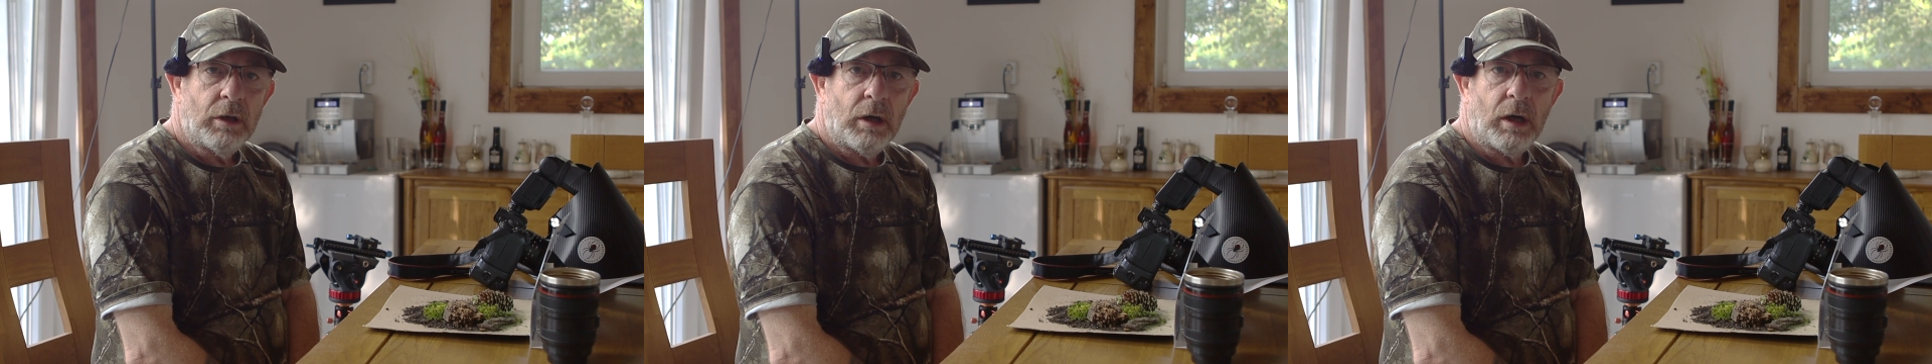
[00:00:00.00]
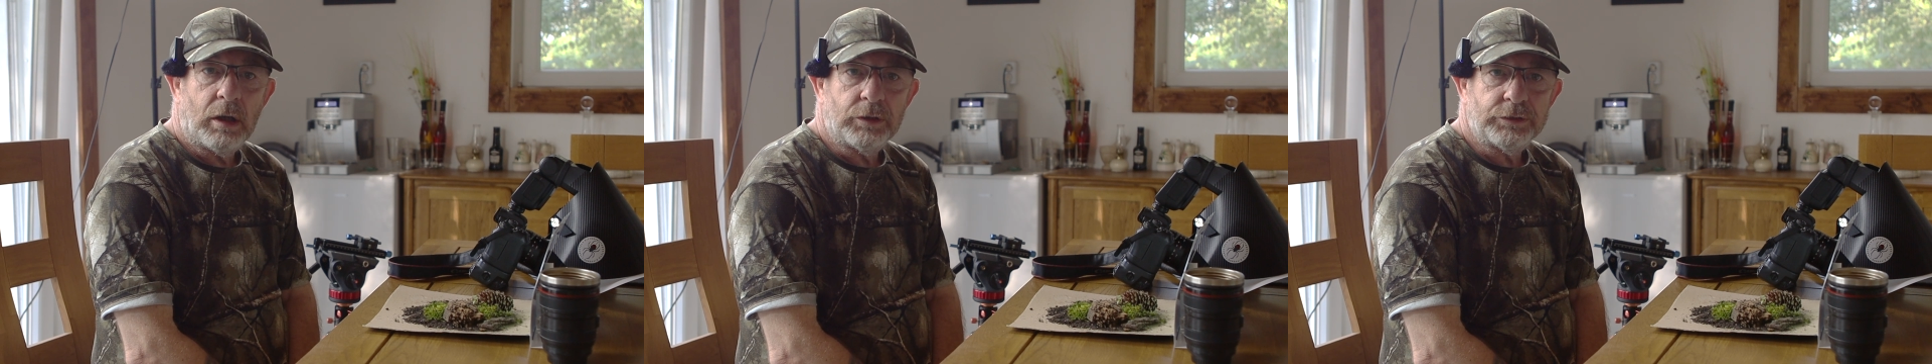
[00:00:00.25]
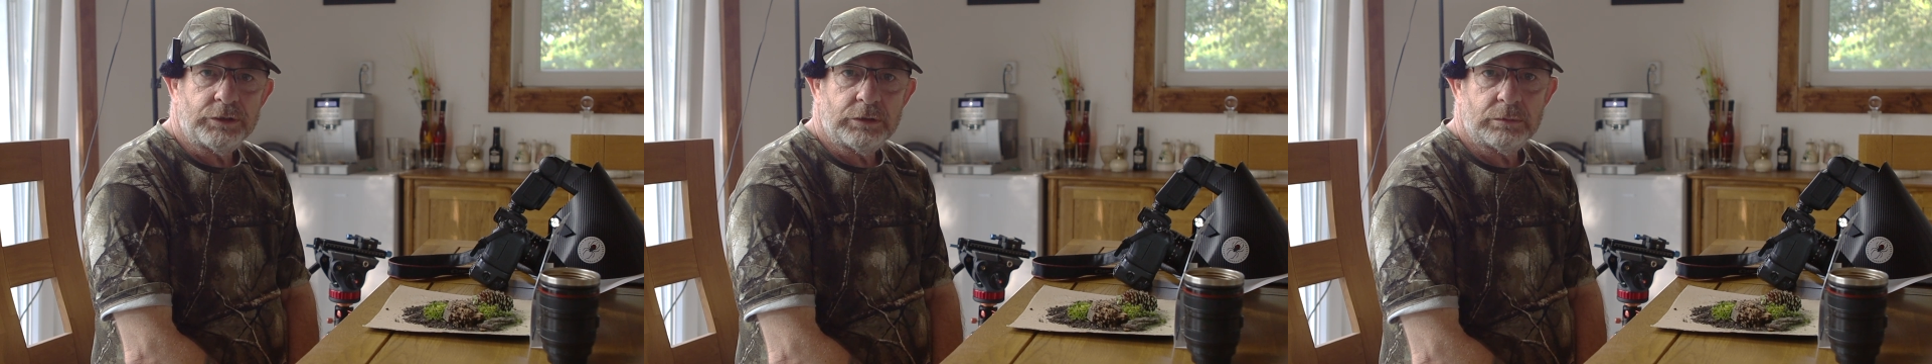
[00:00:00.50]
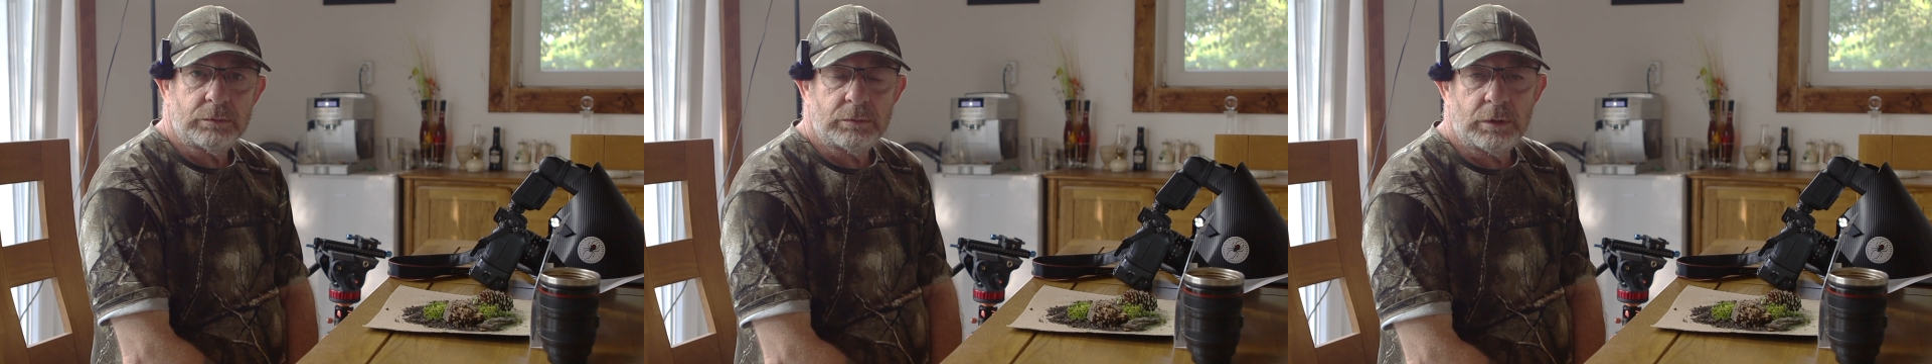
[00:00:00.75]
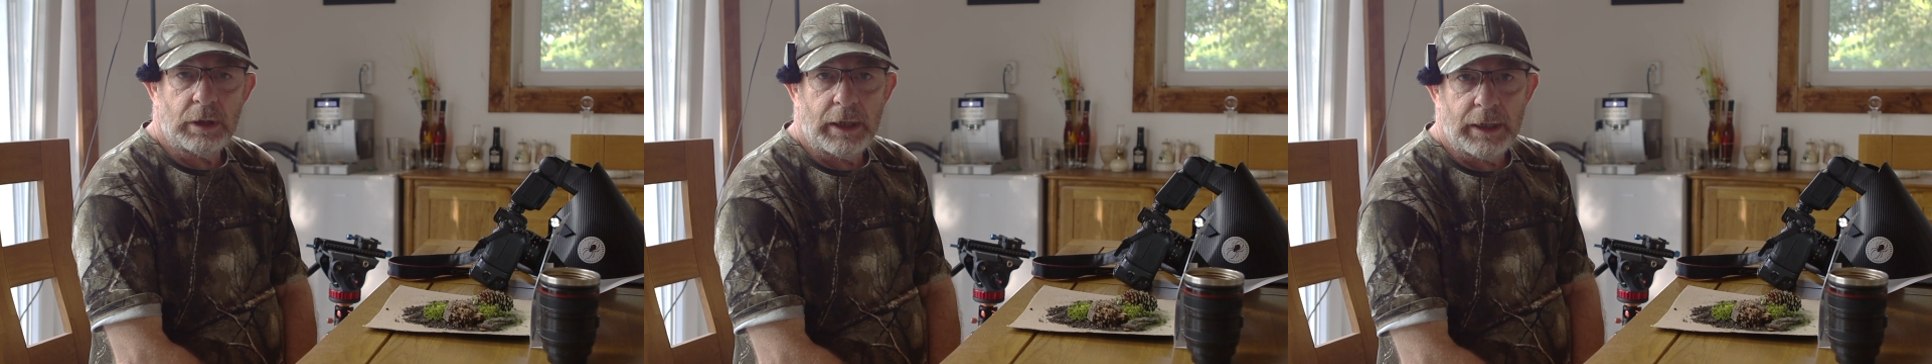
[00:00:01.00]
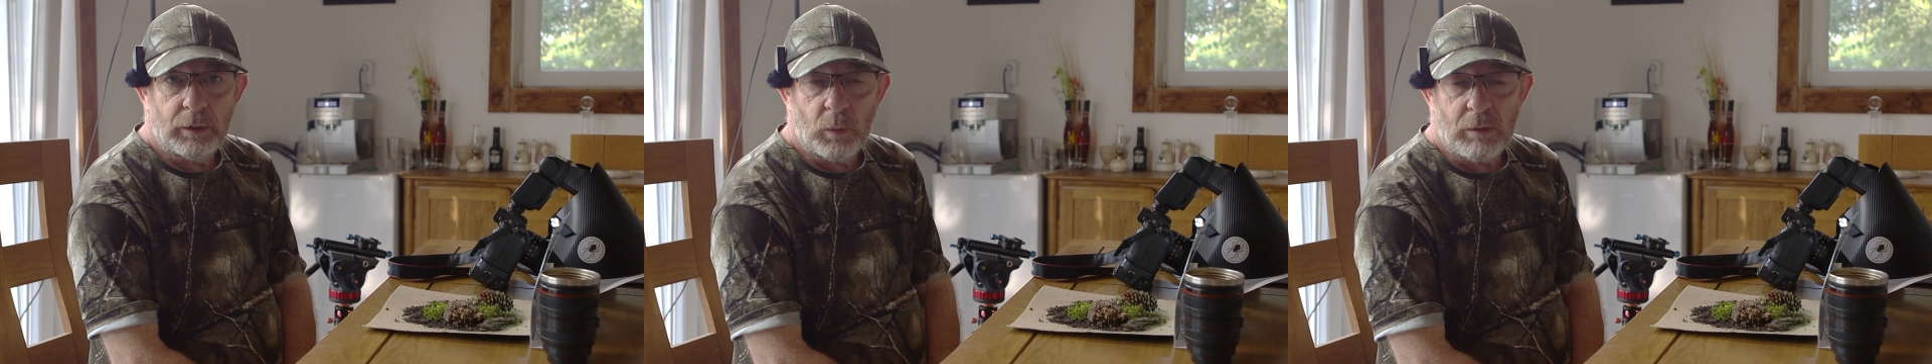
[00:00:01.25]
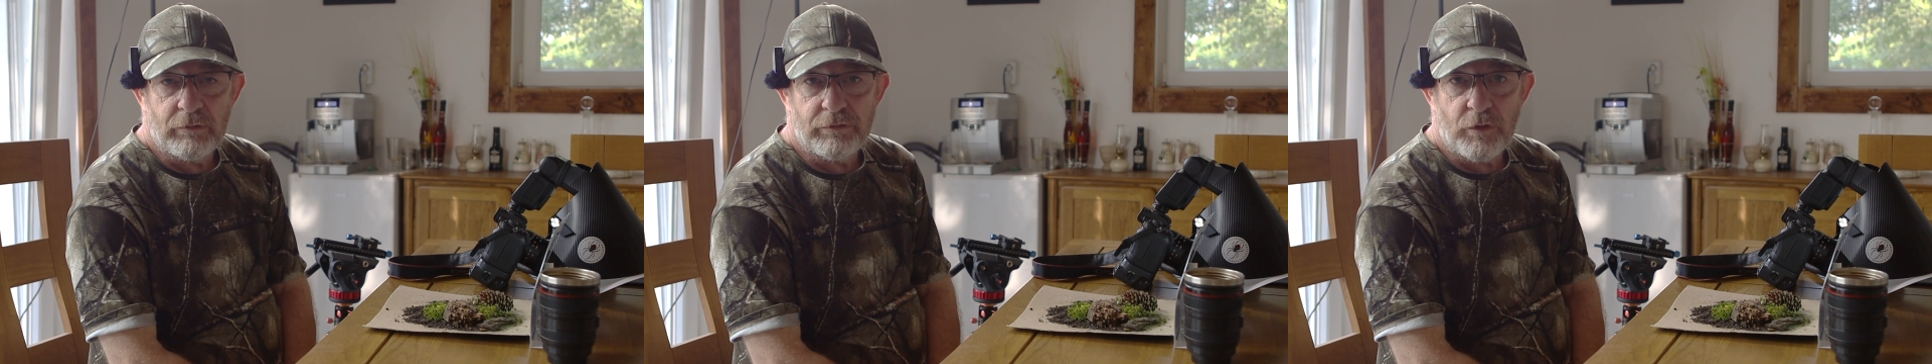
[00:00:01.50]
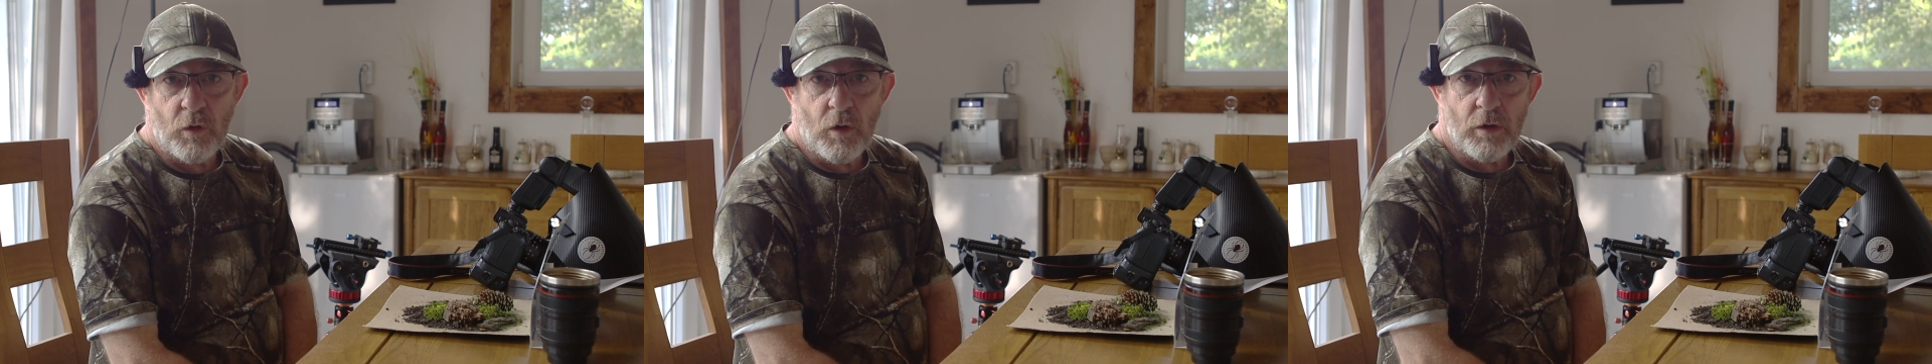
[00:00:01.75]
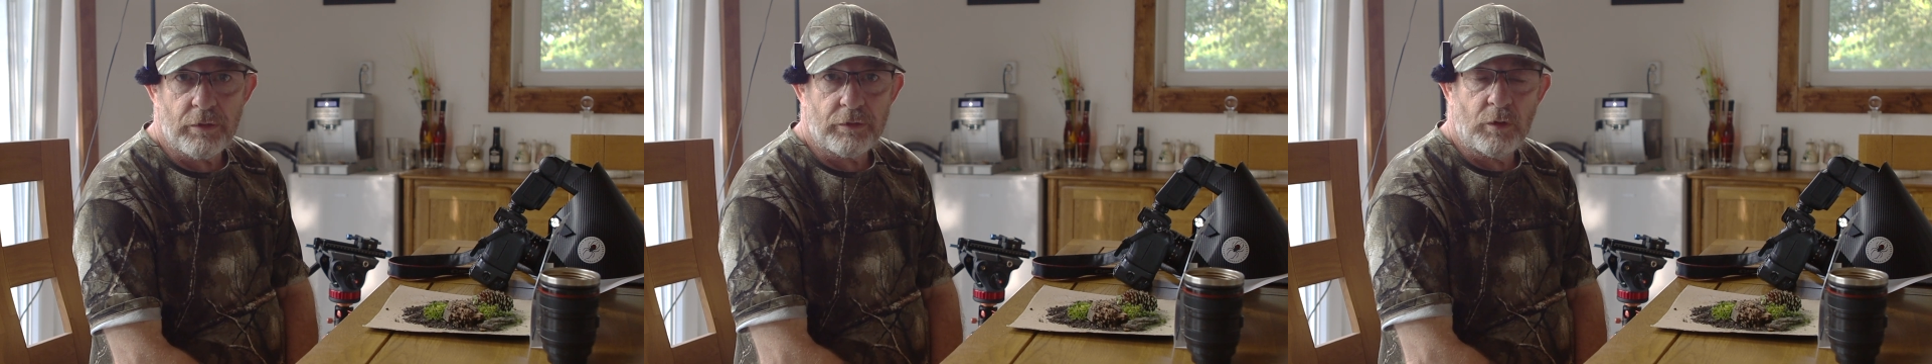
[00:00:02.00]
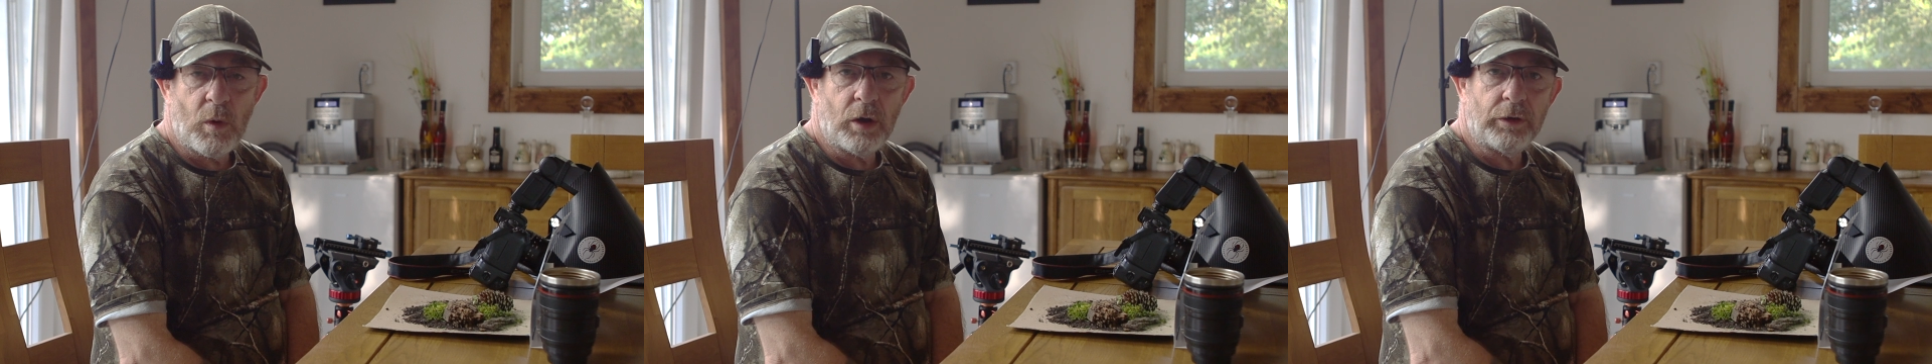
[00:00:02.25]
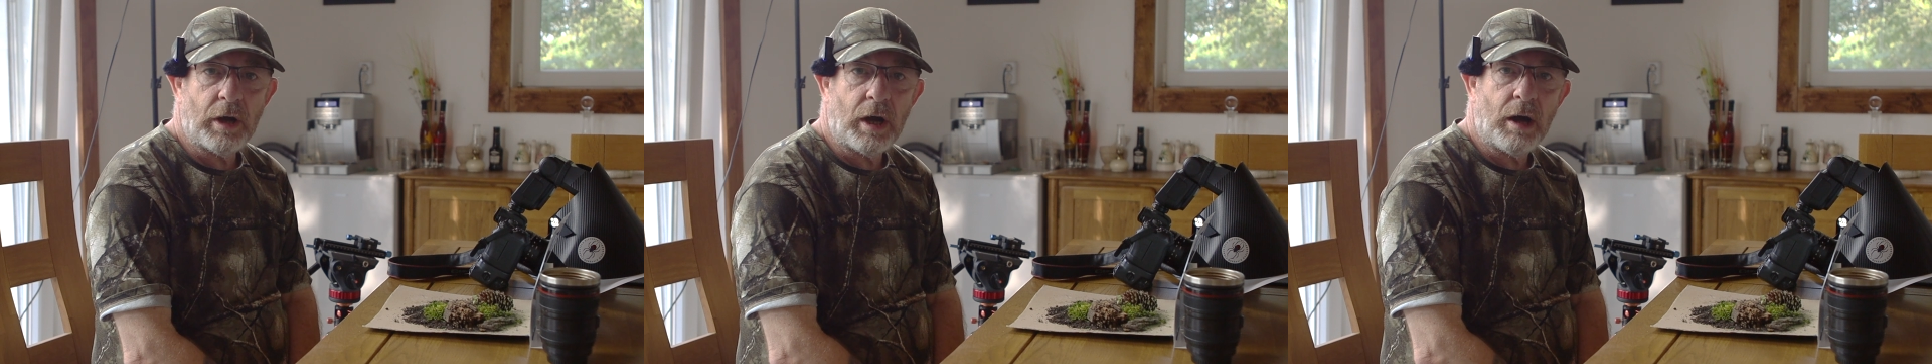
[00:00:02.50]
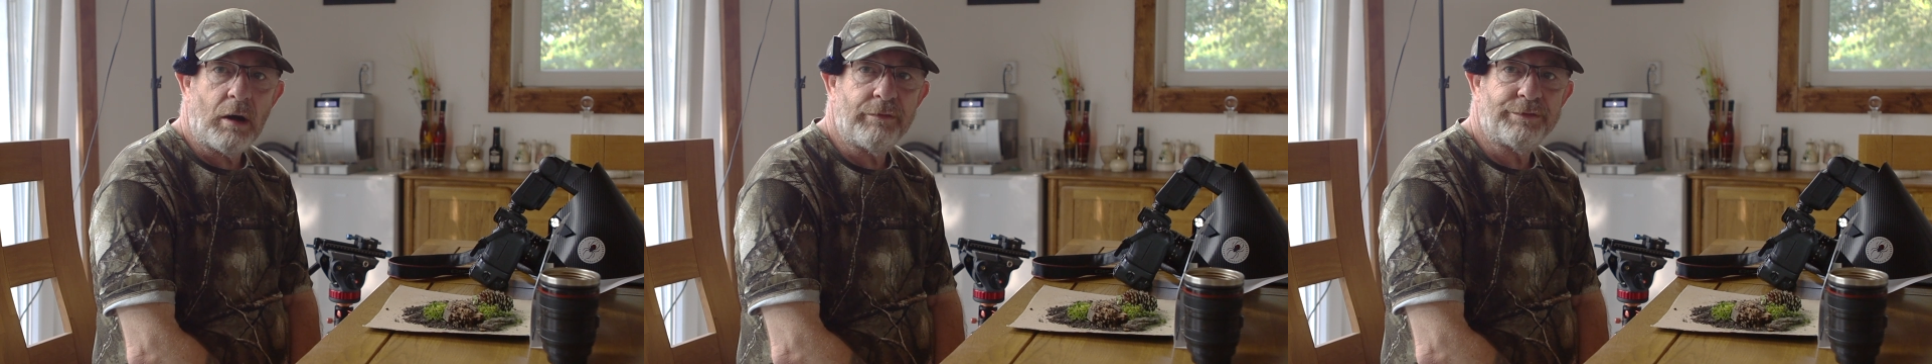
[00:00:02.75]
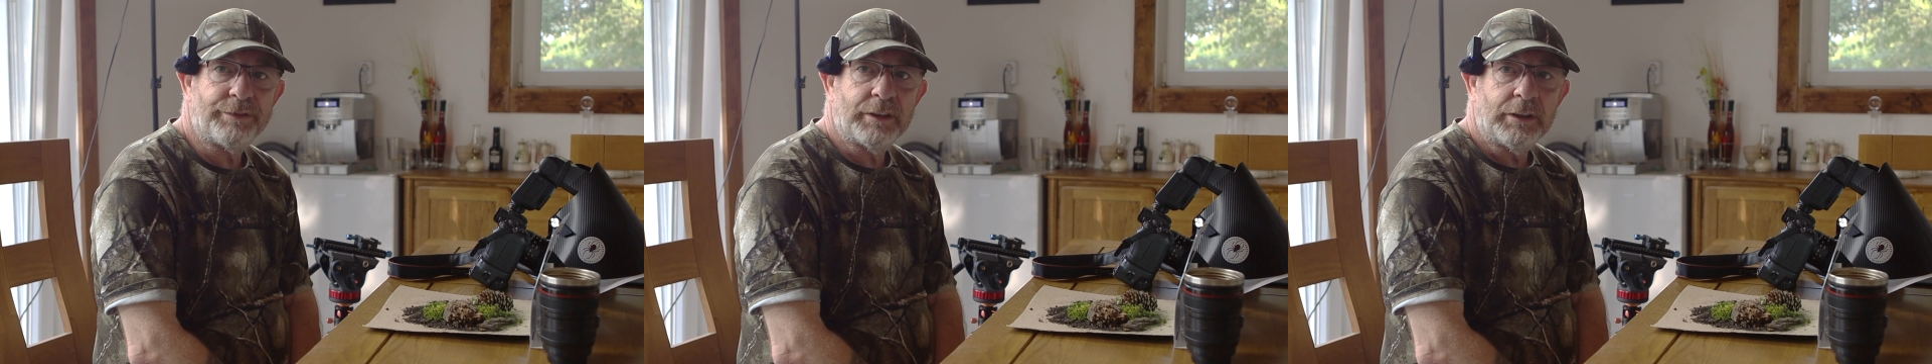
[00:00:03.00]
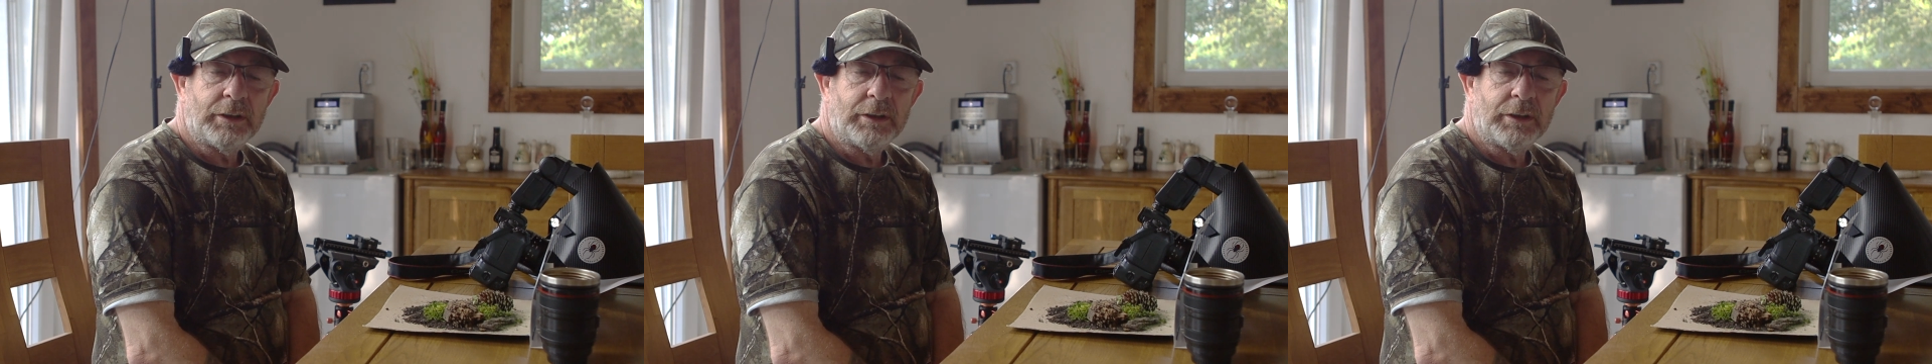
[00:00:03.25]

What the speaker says: on 1/4 or 1/2,